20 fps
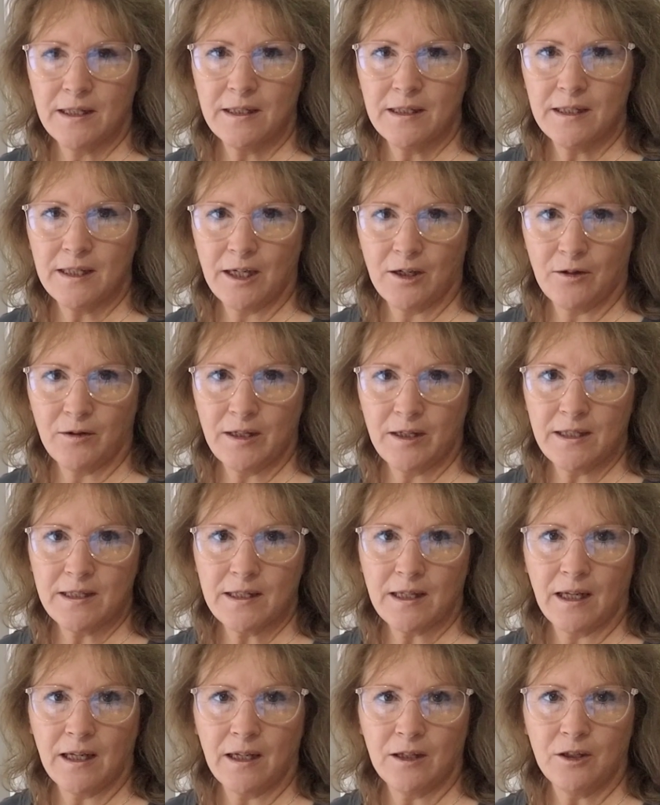Terrie's
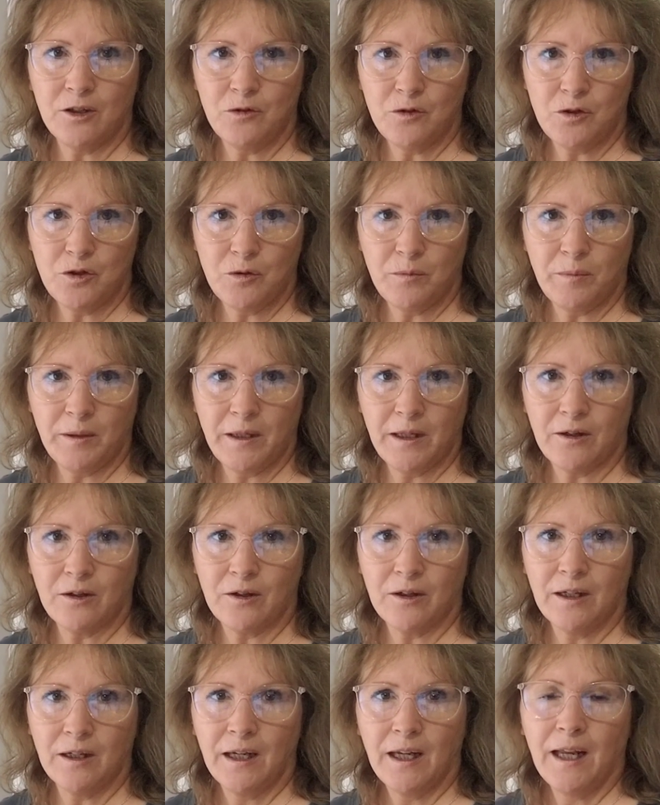YouTube
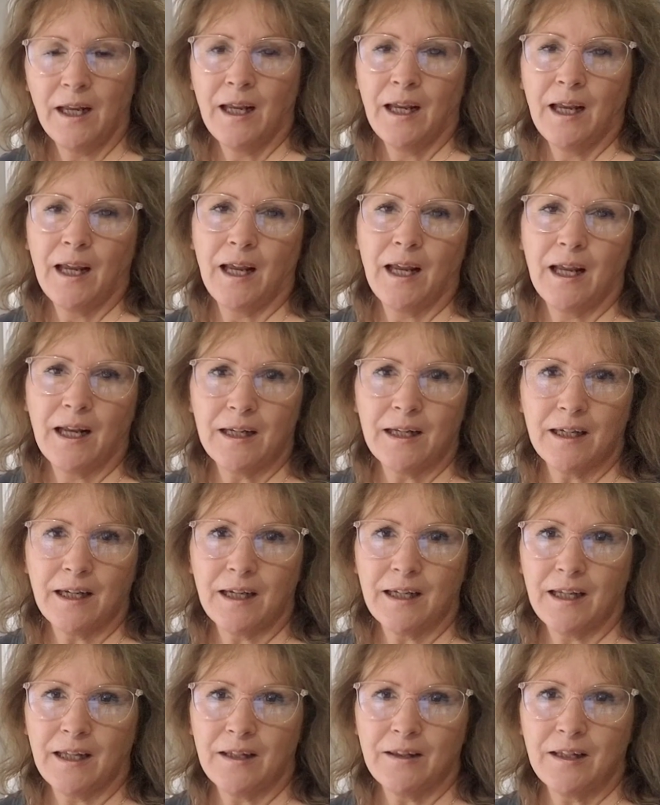here. And
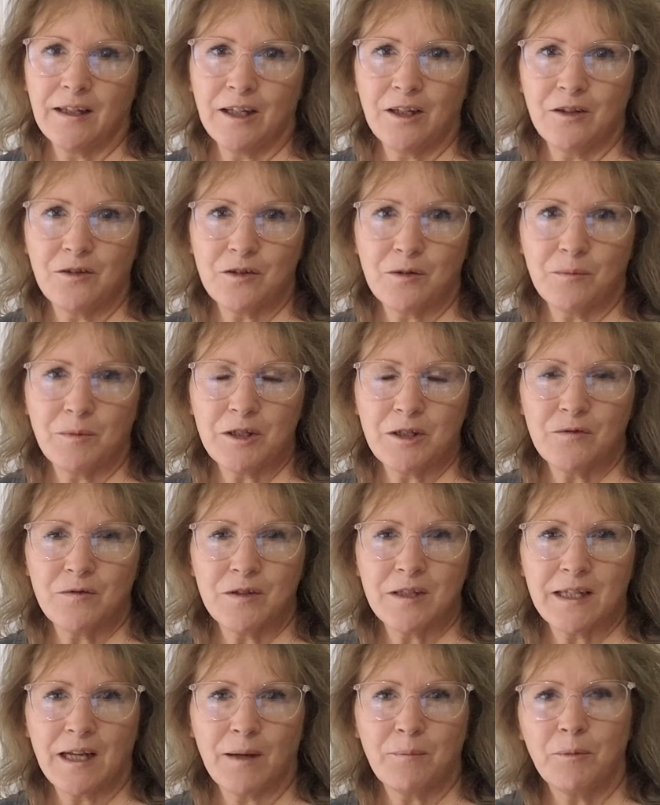again, thank you so much for
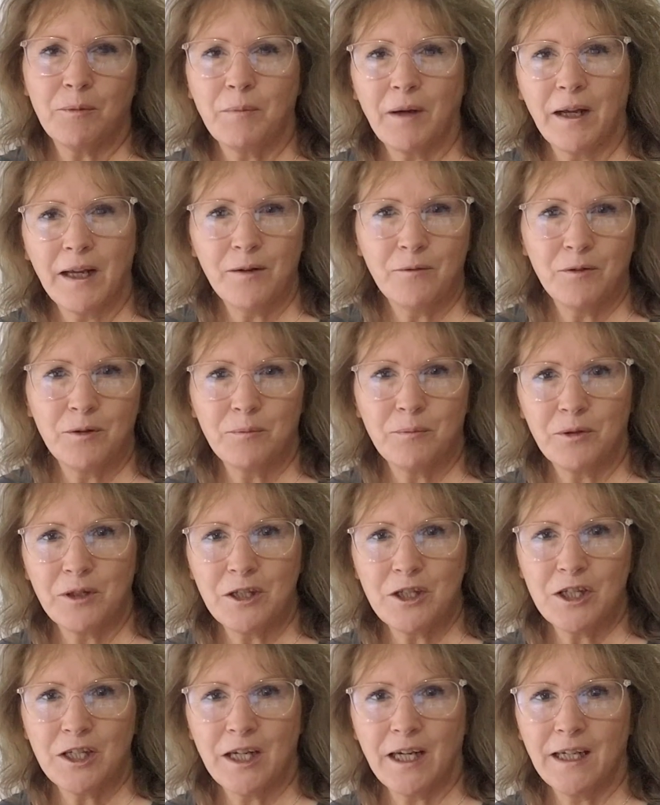stopping by. We
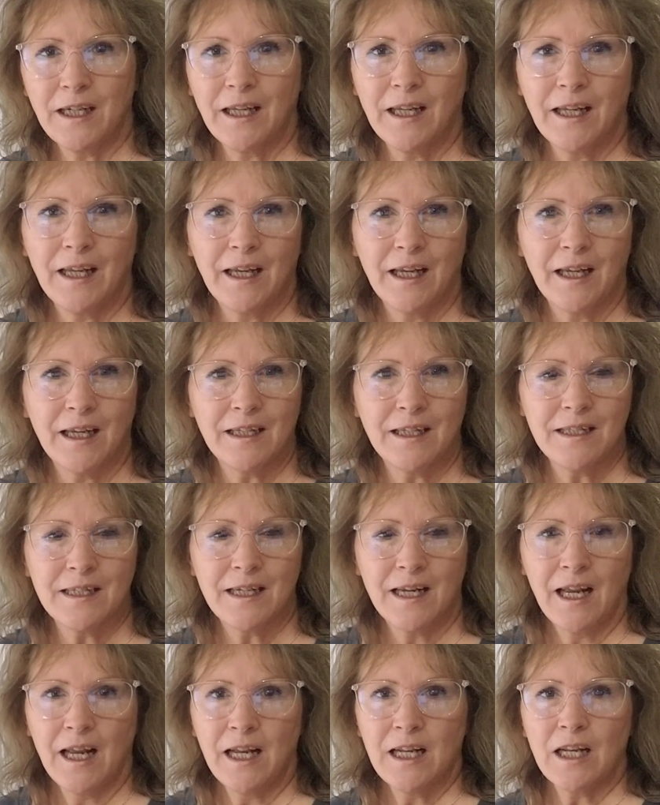appreciate it. And
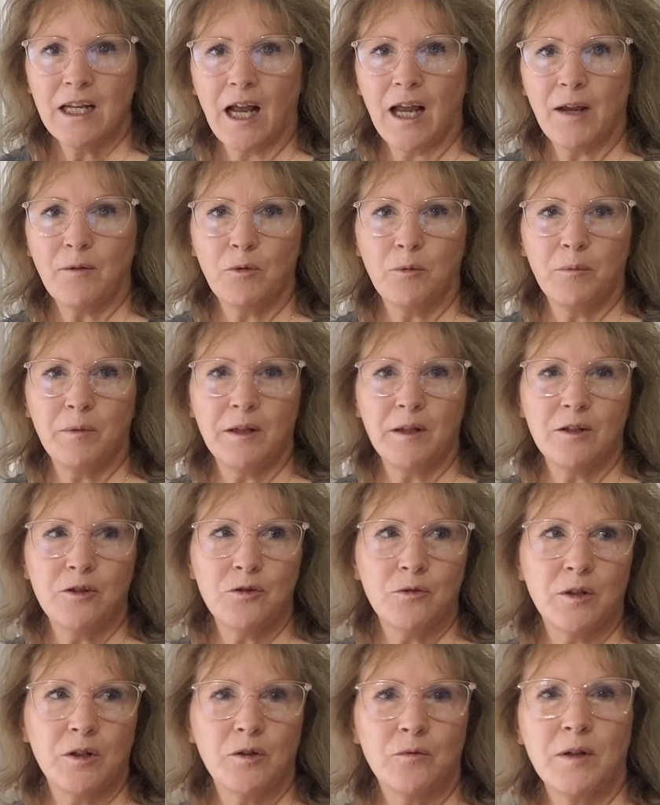I will be
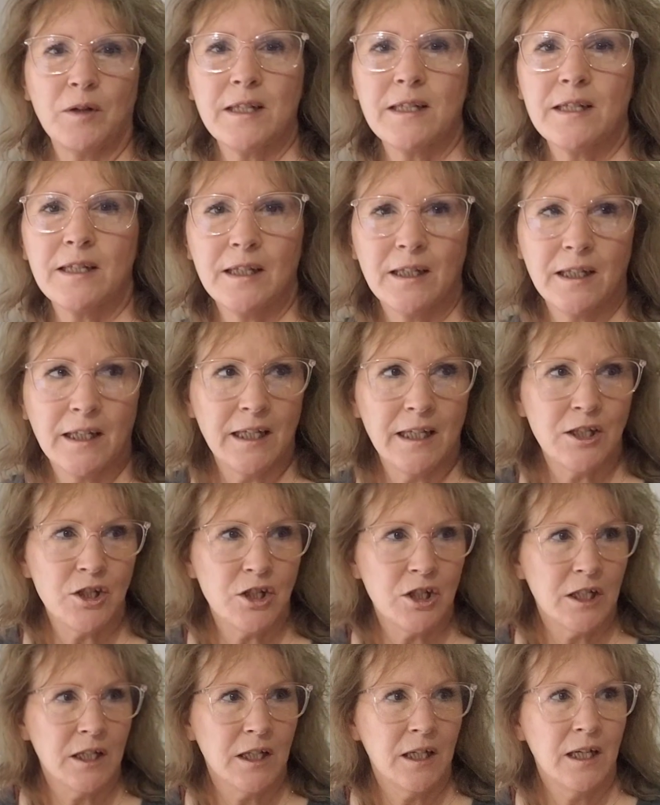doing the rest of the
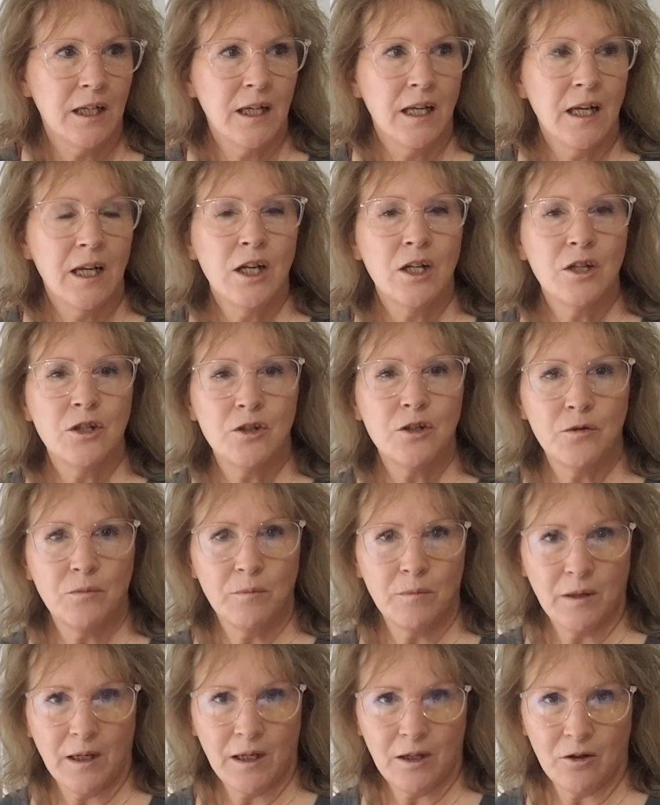kitchen
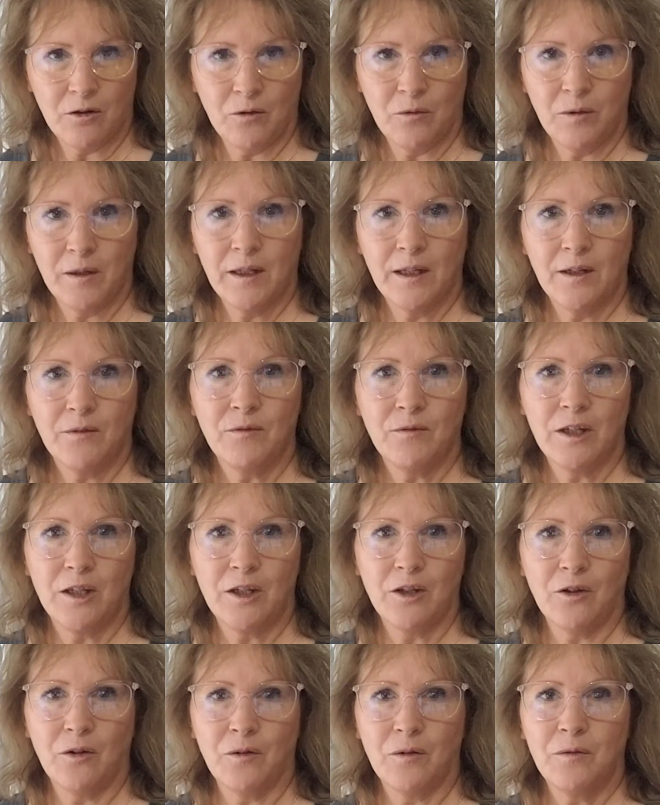tomorrow in a
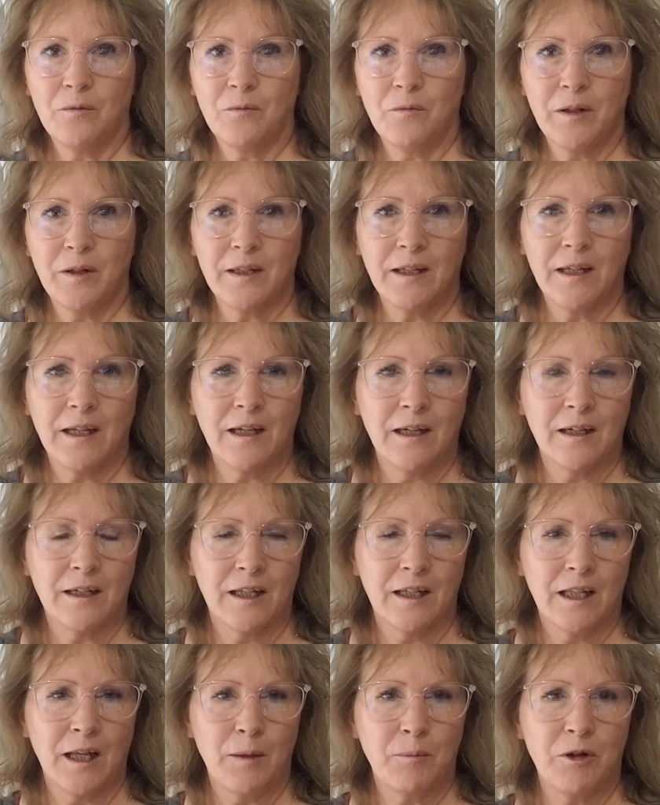video with a
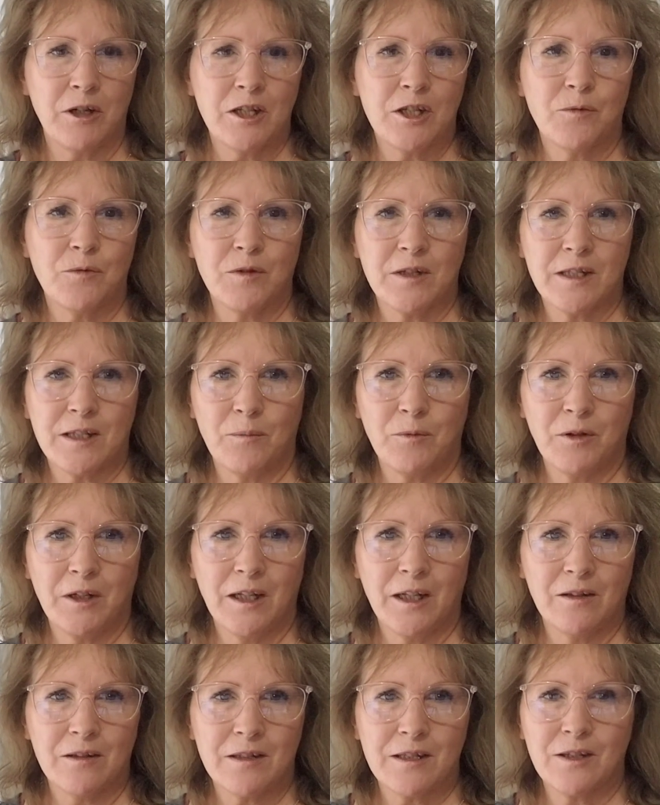collaboration with someone
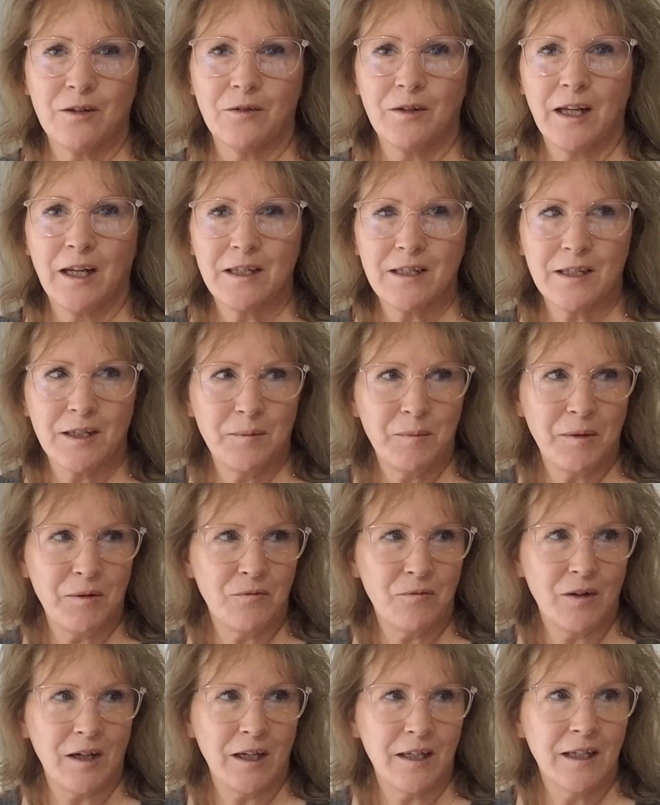else. So that's going to be
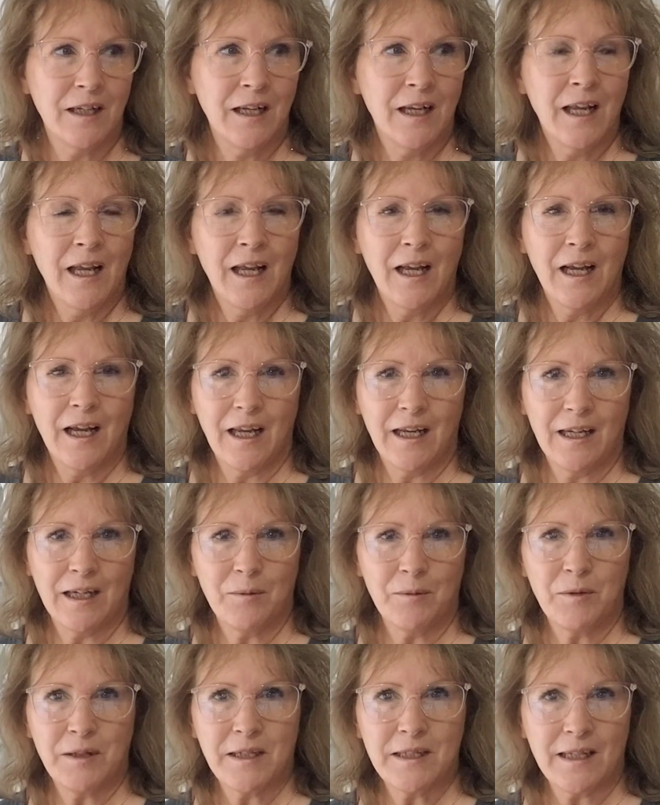fun. And
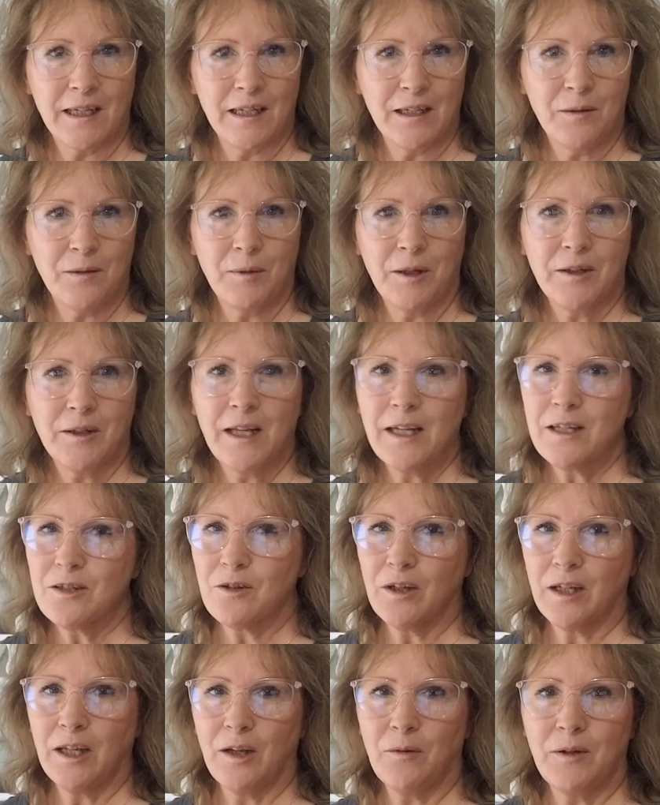I'm excited about that. So
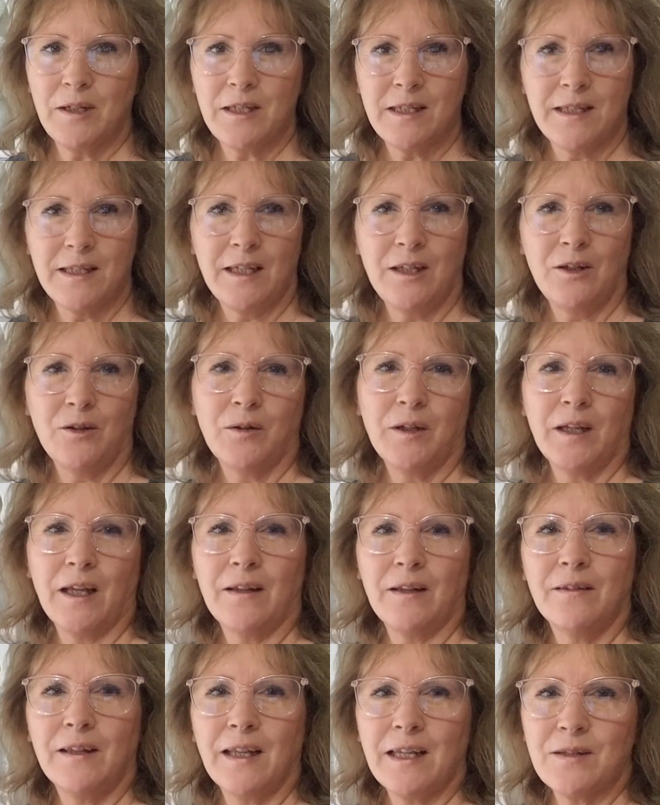I can't wait to see you
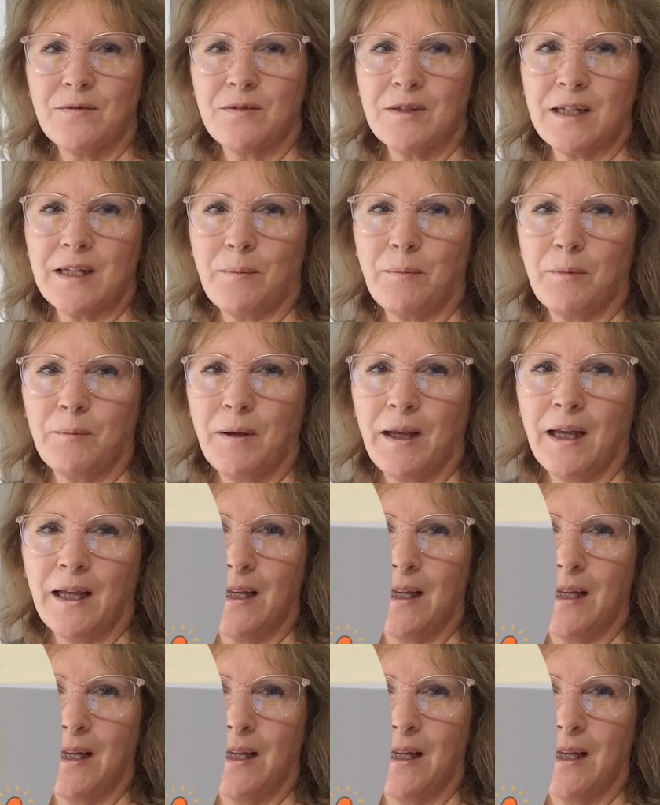again. Thanks for stopping by.